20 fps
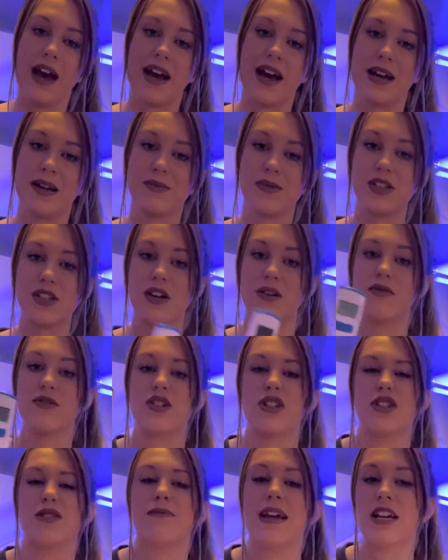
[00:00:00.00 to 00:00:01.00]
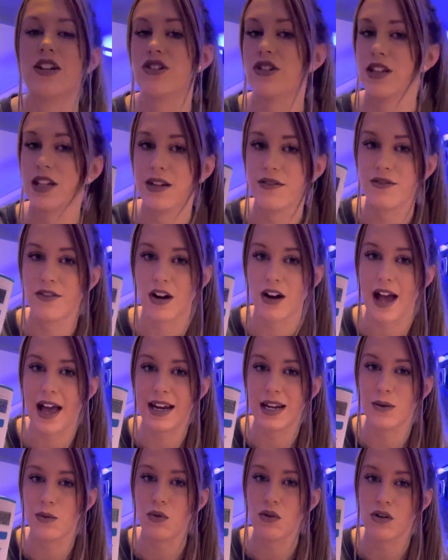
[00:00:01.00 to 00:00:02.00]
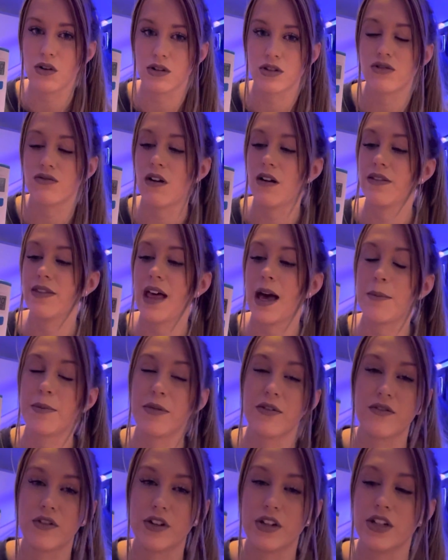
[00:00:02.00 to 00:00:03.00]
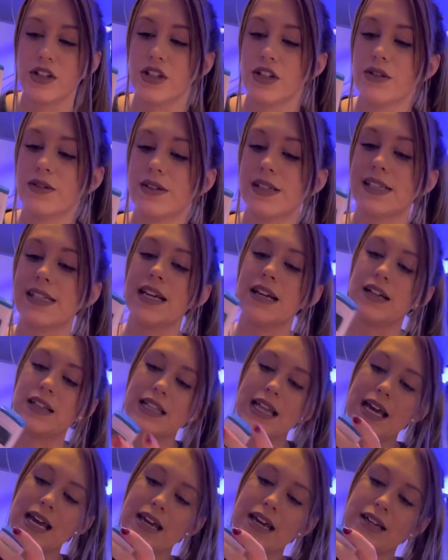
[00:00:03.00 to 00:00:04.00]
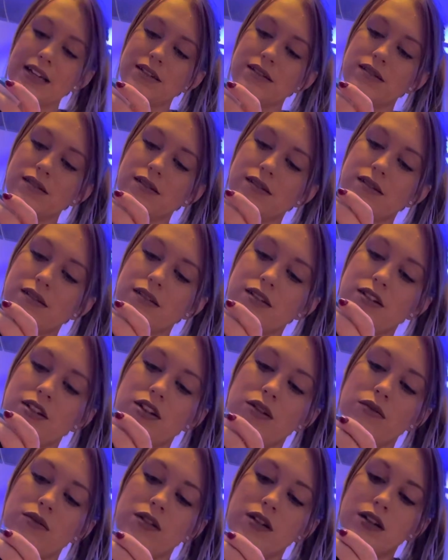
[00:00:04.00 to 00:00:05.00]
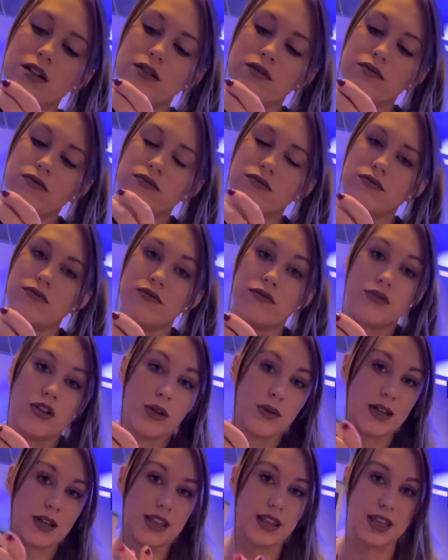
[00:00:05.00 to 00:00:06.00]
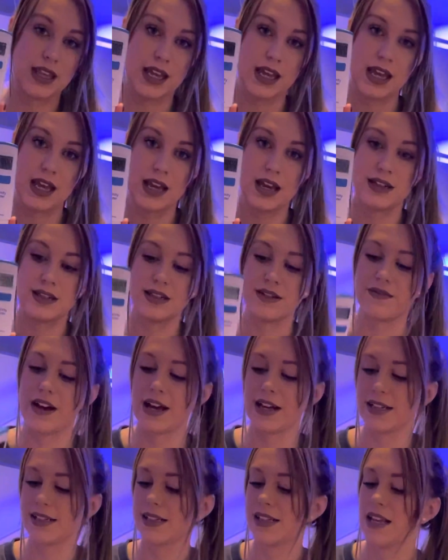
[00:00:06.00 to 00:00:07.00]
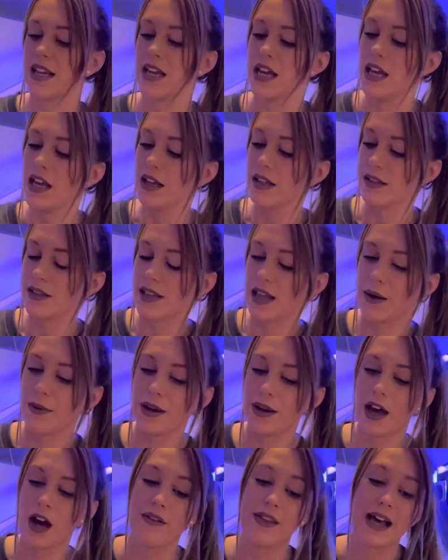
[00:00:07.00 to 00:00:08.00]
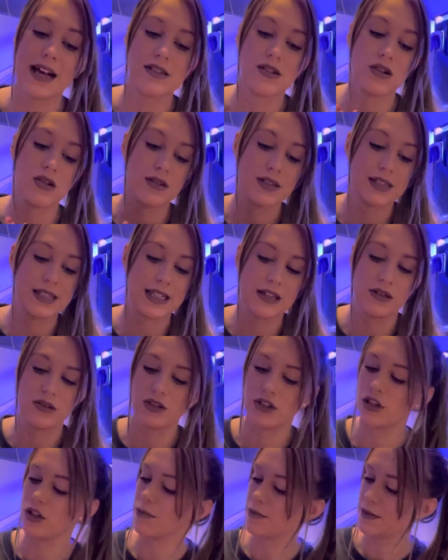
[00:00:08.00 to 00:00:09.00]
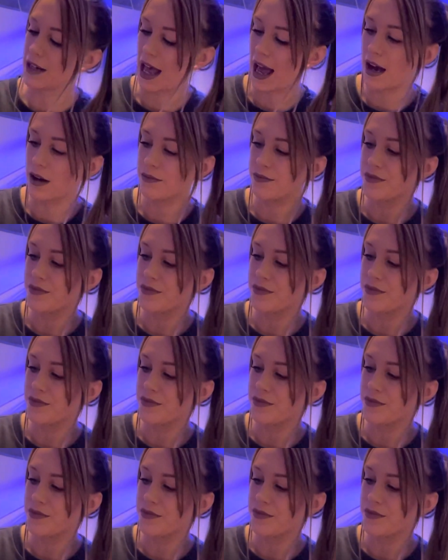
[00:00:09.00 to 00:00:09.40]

so just make sure that you've not got any water on that before you do seal it. You don't want to ruin the device. So there we go, that's all sealed up now,